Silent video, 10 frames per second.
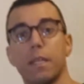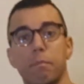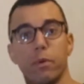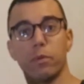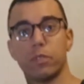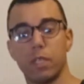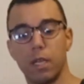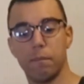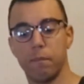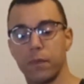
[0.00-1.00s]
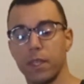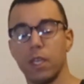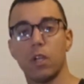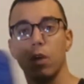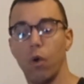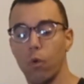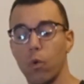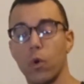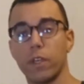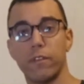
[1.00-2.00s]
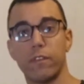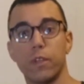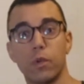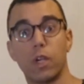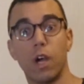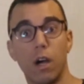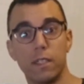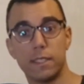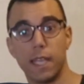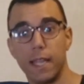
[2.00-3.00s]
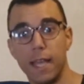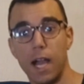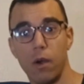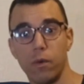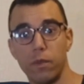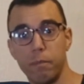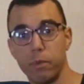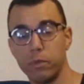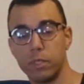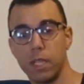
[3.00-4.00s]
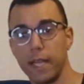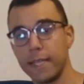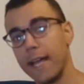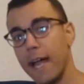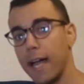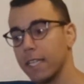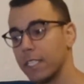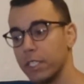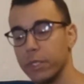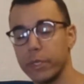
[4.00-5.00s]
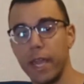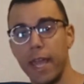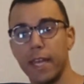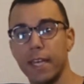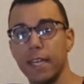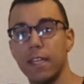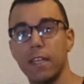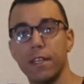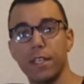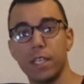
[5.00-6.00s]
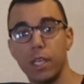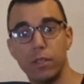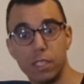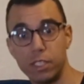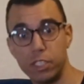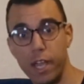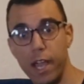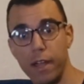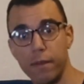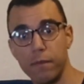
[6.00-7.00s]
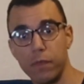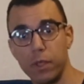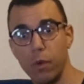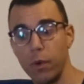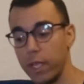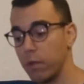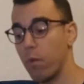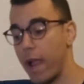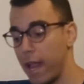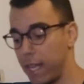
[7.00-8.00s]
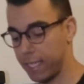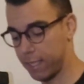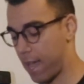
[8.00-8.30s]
need a bolster, or if you can't sit down on a bolster like that, you can use a chair or anywhere like